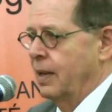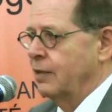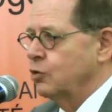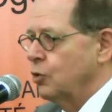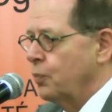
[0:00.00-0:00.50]

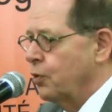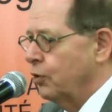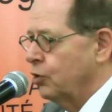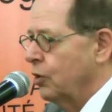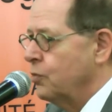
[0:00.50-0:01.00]
and
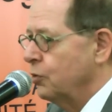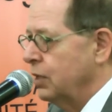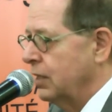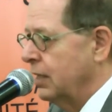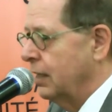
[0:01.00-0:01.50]
support
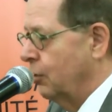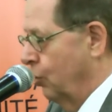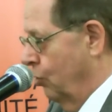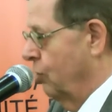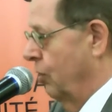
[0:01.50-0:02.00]
community at the
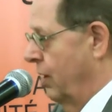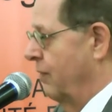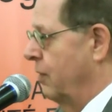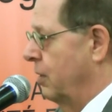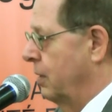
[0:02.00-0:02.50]
local
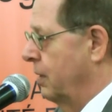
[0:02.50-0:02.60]
level.